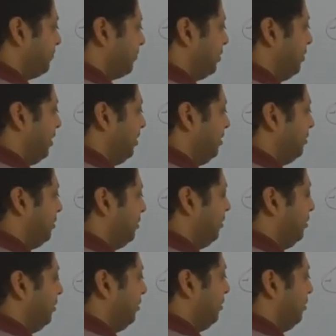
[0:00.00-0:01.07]
right?
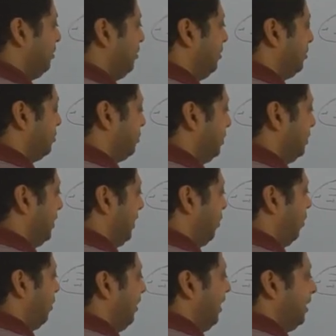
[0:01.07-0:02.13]
So these are
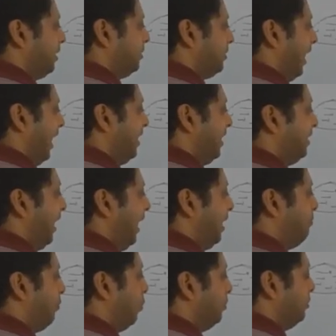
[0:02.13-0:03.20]
all like tiny
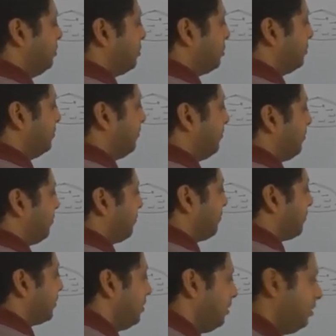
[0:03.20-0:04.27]
dipoles.
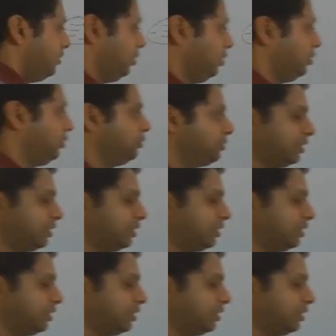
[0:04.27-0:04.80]
So you could